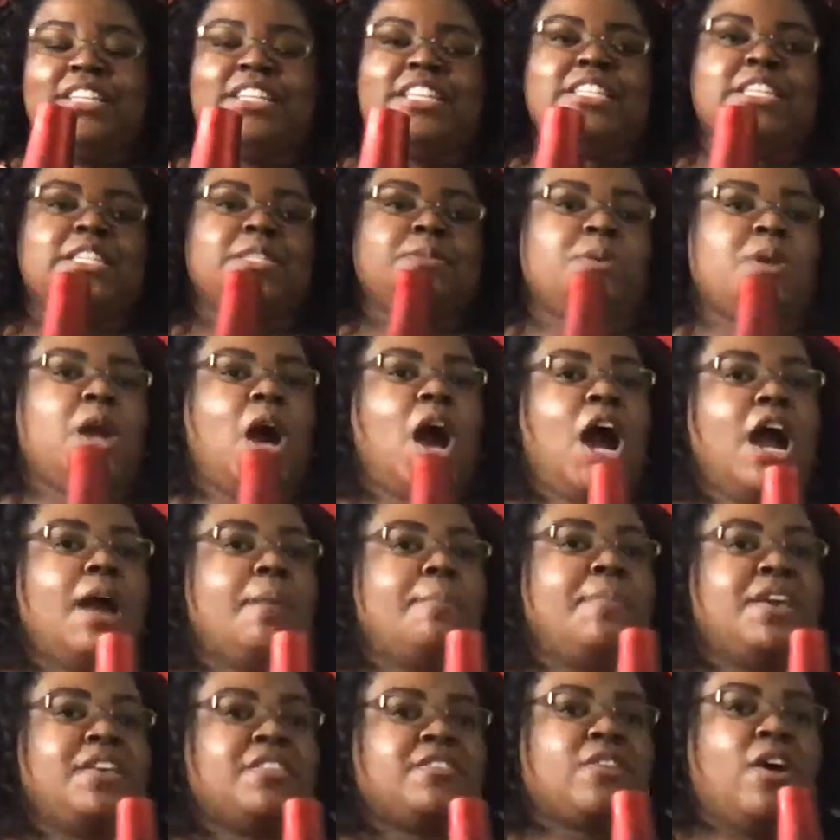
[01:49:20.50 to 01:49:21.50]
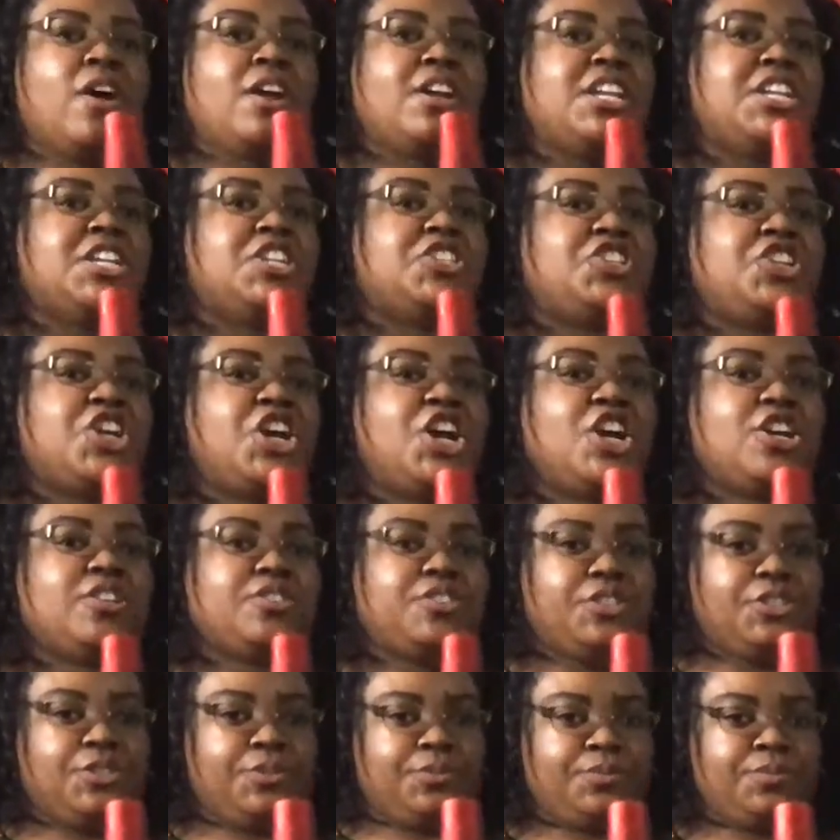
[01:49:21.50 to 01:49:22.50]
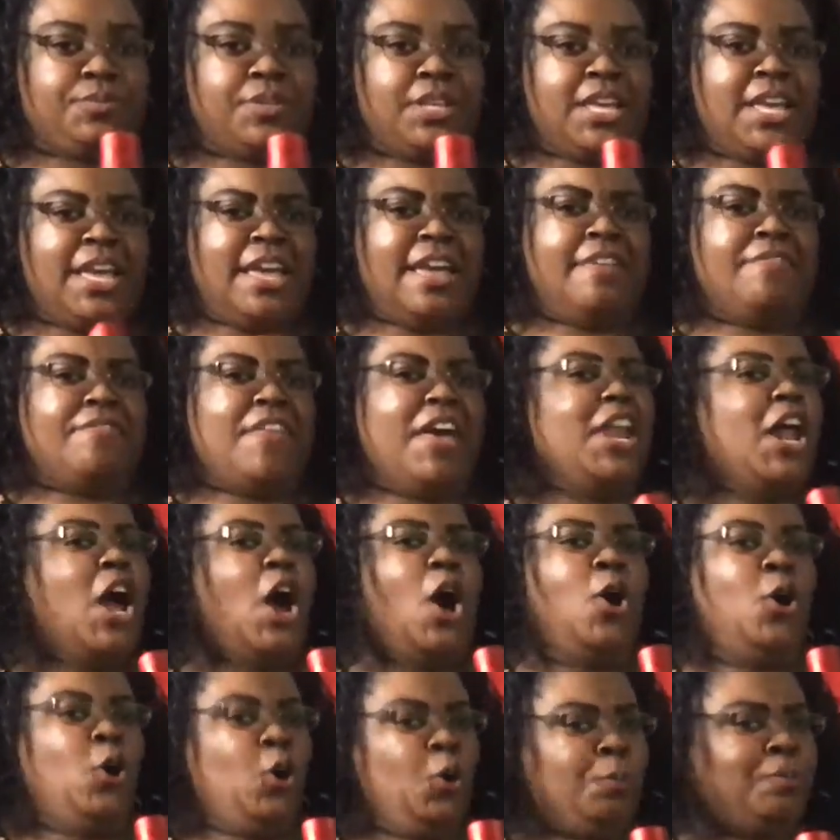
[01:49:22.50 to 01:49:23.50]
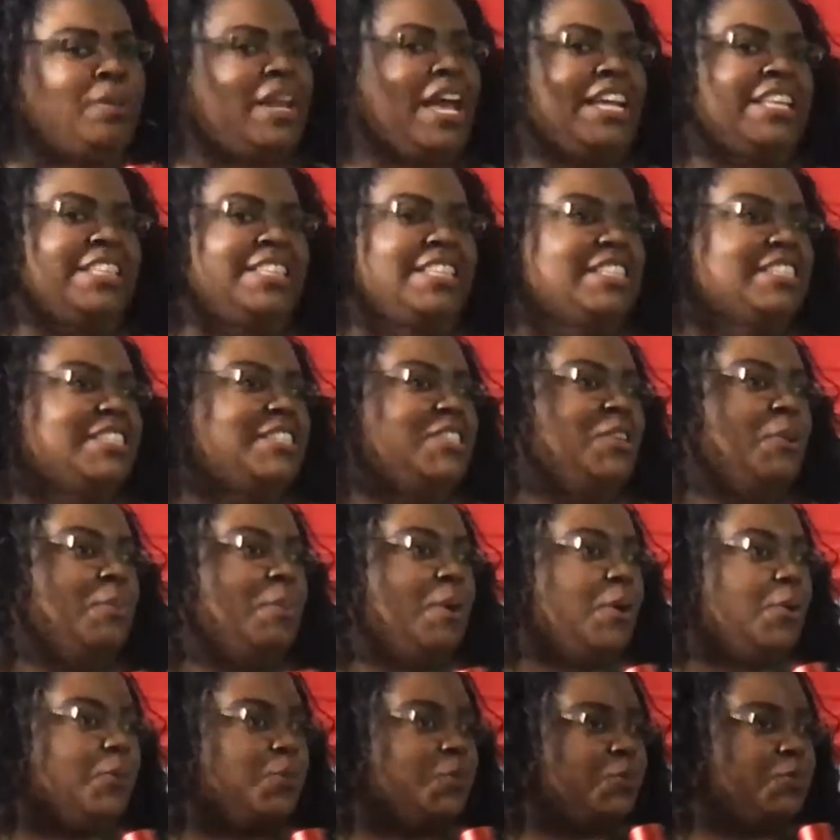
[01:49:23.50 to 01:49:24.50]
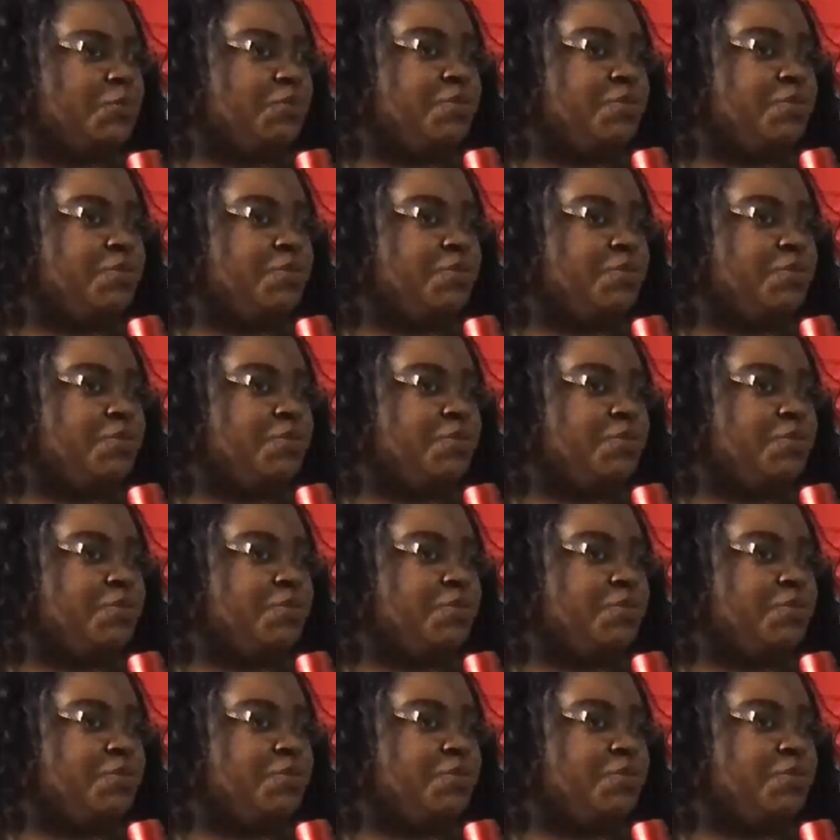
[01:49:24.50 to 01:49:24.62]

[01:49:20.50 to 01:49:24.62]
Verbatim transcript: This is when R and B started in the church. They don't hoop like this no.